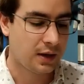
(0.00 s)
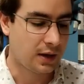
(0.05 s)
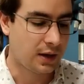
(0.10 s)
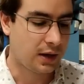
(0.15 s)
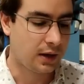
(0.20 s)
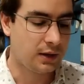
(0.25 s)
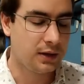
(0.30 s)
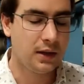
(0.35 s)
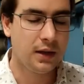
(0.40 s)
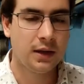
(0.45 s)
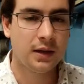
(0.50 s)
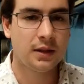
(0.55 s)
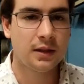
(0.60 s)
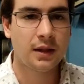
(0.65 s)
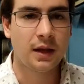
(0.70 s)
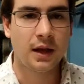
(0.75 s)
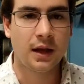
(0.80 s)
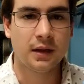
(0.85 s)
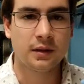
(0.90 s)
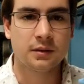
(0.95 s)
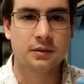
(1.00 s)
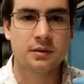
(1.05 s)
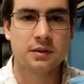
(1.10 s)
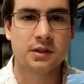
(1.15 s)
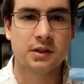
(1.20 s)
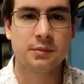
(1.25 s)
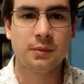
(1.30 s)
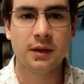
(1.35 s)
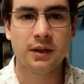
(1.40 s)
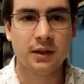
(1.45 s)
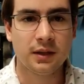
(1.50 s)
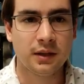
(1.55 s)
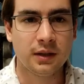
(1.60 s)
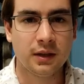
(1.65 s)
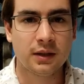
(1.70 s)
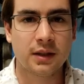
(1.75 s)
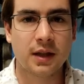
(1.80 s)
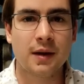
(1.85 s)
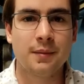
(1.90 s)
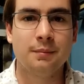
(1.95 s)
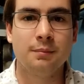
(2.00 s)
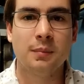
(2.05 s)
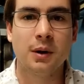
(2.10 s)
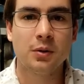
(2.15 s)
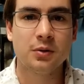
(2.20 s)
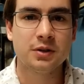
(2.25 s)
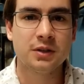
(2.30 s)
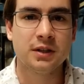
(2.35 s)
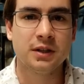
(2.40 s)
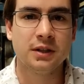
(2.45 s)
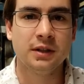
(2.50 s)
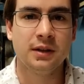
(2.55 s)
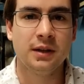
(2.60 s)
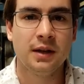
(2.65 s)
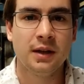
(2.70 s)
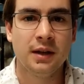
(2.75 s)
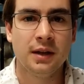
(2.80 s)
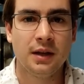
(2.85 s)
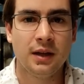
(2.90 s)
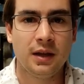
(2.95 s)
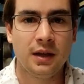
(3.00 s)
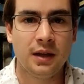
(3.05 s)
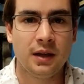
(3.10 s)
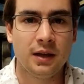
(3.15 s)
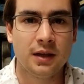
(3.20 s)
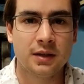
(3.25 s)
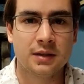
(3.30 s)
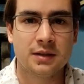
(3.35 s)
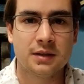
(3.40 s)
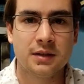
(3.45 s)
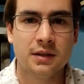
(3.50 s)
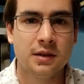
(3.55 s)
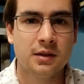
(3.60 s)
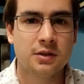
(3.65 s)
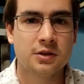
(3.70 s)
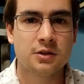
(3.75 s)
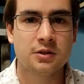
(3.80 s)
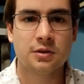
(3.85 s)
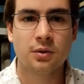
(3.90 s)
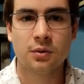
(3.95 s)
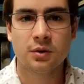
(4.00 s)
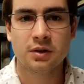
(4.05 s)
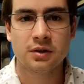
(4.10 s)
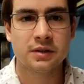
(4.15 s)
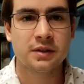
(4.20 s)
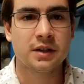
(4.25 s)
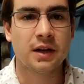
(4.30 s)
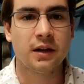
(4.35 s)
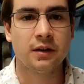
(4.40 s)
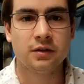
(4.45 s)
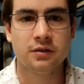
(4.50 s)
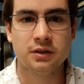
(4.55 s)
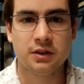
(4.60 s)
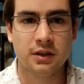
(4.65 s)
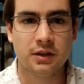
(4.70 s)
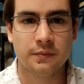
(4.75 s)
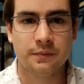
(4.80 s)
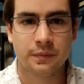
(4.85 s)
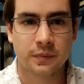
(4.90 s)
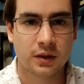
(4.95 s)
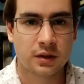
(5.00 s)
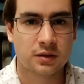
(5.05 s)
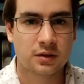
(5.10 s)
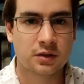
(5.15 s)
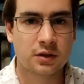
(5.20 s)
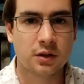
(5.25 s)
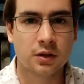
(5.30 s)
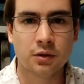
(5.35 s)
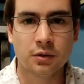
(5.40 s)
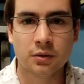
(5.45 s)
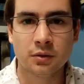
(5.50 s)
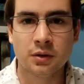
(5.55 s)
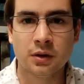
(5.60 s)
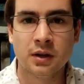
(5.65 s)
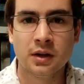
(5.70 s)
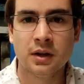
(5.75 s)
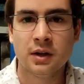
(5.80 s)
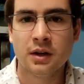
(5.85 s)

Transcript: And in that spinning, in that motion, it stores energy. So